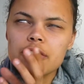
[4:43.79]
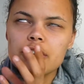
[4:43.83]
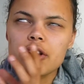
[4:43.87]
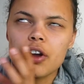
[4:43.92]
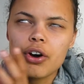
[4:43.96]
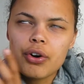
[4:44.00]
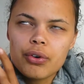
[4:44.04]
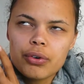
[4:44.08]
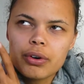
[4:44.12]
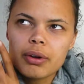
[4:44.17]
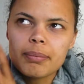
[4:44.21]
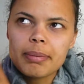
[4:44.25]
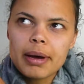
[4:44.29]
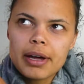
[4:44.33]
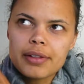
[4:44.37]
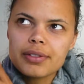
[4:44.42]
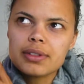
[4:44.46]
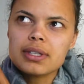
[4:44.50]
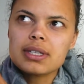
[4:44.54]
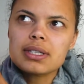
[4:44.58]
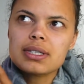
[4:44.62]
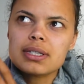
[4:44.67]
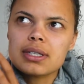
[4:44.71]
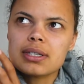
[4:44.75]
known
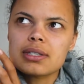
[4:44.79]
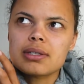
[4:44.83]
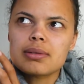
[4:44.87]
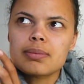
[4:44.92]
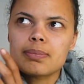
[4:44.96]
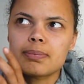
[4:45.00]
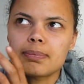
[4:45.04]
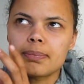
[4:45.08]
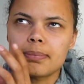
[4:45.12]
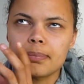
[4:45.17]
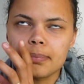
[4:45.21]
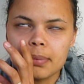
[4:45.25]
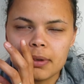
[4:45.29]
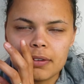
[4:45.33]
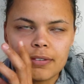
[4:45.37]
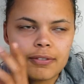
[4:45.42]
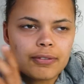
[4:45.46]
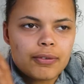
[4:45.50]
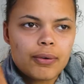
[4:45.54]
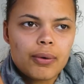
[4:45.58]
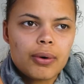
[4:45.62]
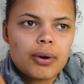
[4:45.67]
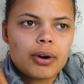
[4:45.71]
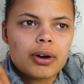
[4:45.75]
about this since
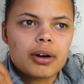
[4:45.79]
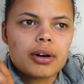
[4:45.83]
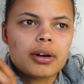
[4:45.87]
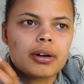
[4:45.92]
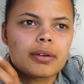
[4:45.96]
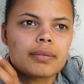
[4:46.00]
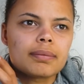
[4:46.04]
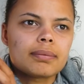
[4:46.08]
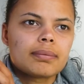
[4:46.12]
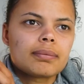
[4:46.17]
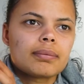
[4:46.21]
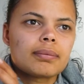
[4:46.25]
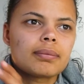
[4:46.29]
before